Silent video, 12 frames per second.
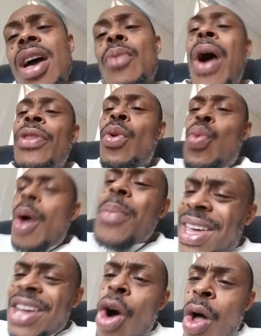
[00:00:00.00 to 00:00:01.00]
while the
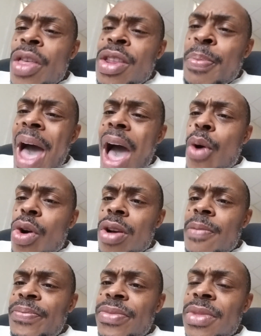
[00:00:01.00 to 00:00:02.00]
woman get all of the power.
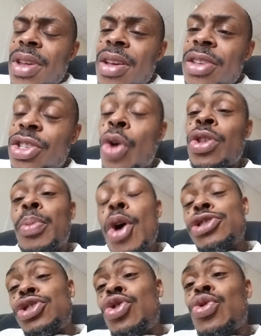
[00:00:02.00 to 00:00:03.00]
So the
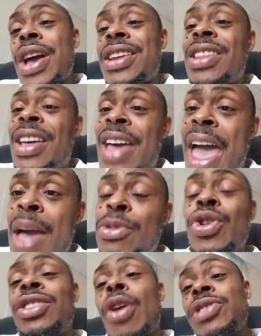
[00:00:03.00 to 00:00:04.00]
person who created the game,
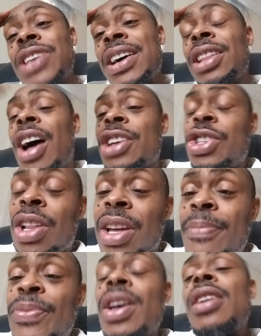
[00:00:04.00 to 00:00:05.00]
you can know
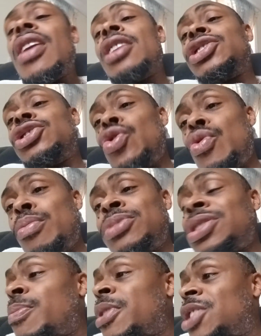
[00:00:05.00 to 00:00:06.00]
psychologically,
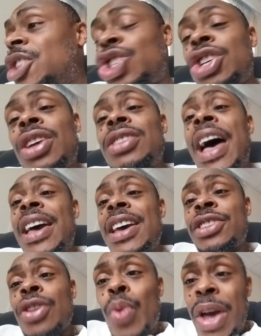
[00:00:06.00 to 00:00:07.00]
assumes the position that
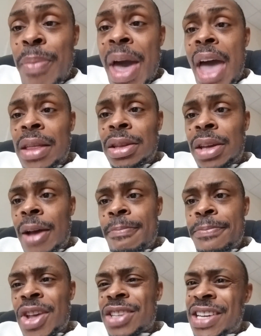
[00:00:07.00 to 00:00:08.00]
he is a weak man.
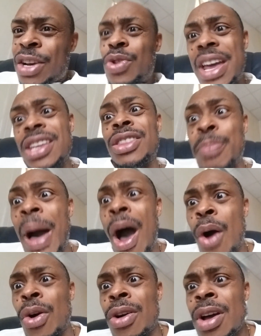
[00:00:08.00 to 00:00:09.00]
Because he created the
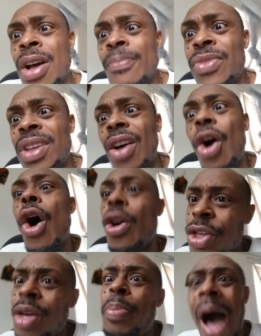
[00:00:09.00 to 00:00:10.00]
power,
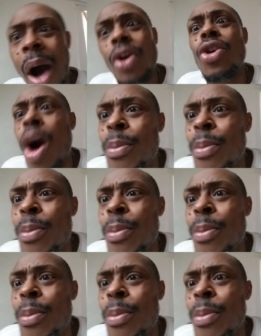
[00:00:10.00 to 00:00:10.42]
all of the power